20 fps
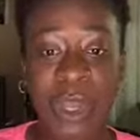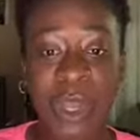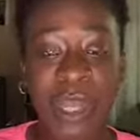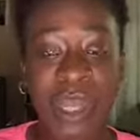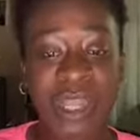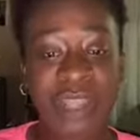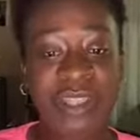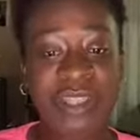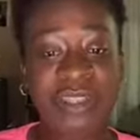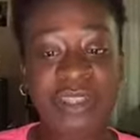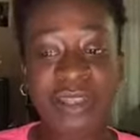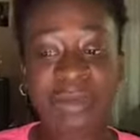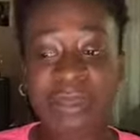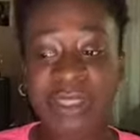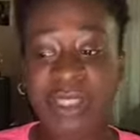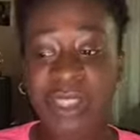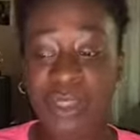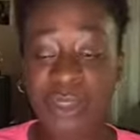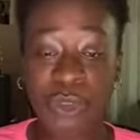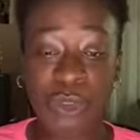Is there something
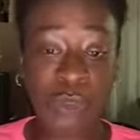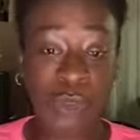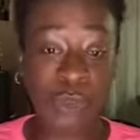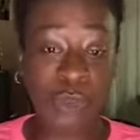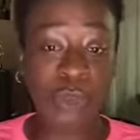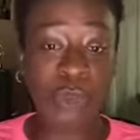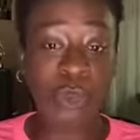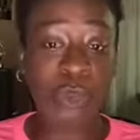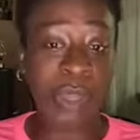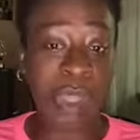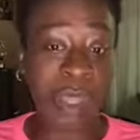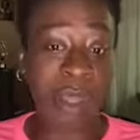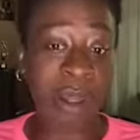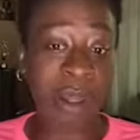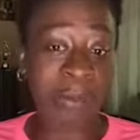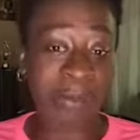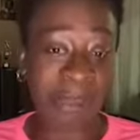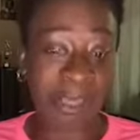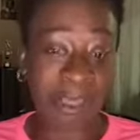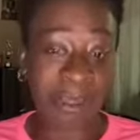that you do to
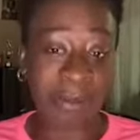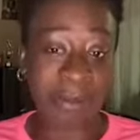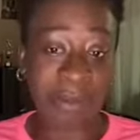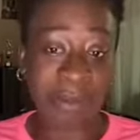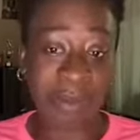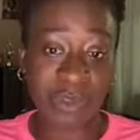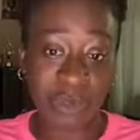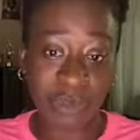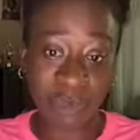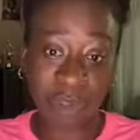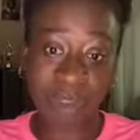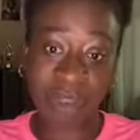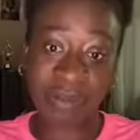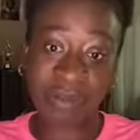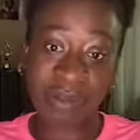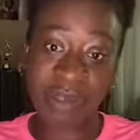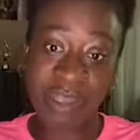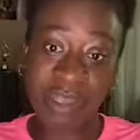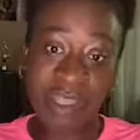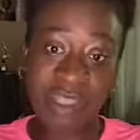help them sort of
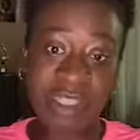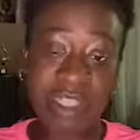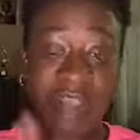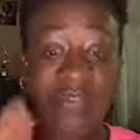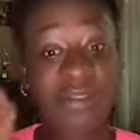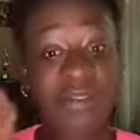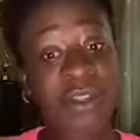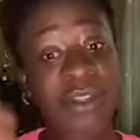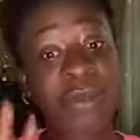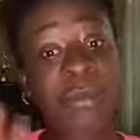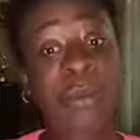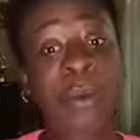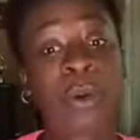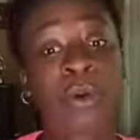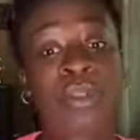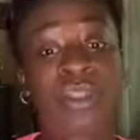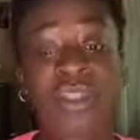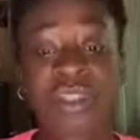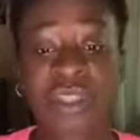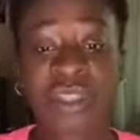say, if you're going to
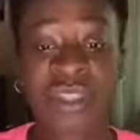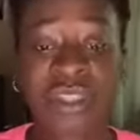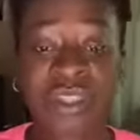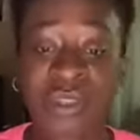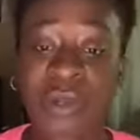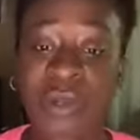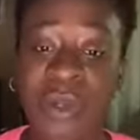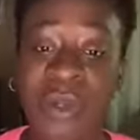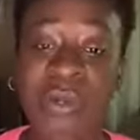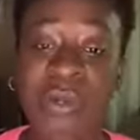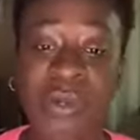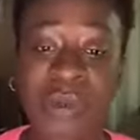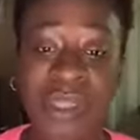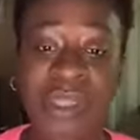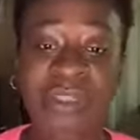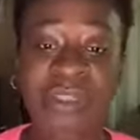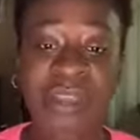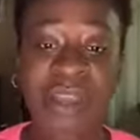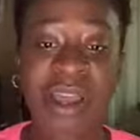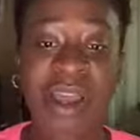post just this
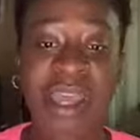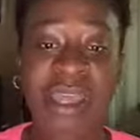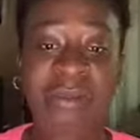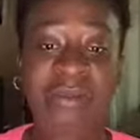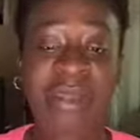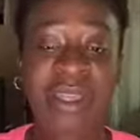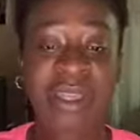one time,